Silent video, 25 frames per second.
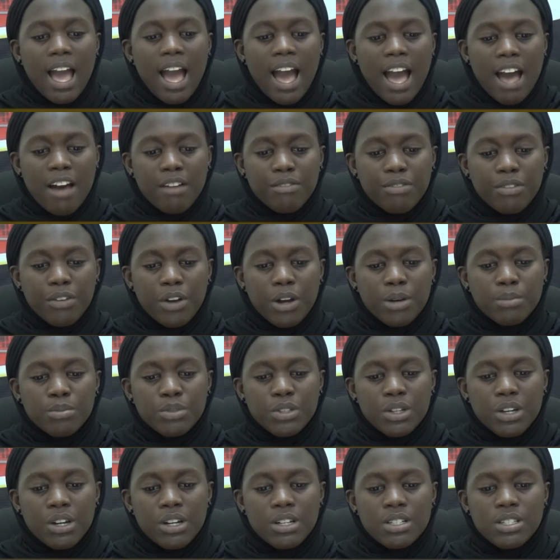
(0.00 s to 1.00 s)
have
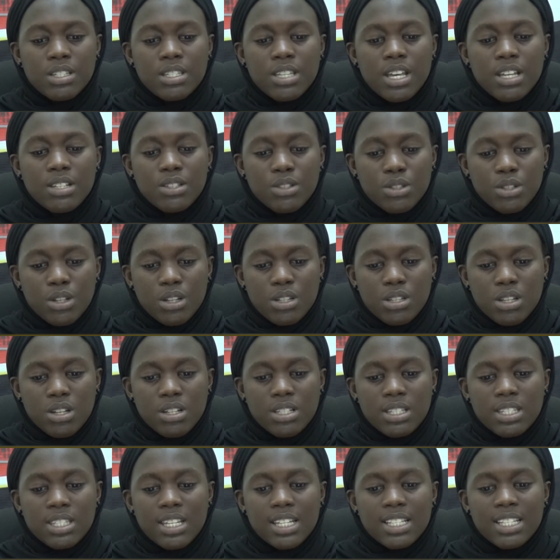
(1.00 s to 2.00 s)
come to consensus
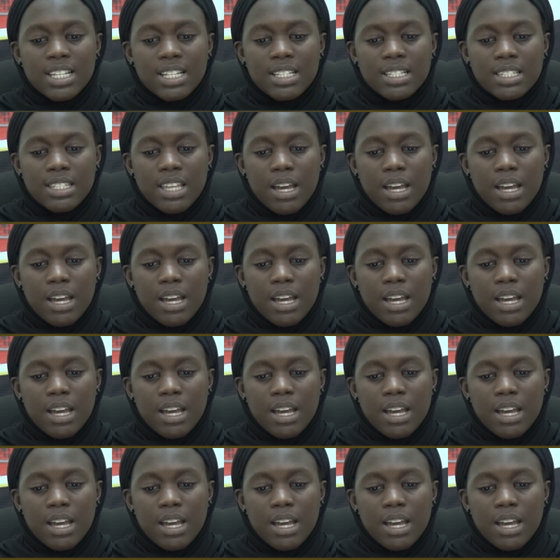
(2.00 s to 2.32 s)
on certain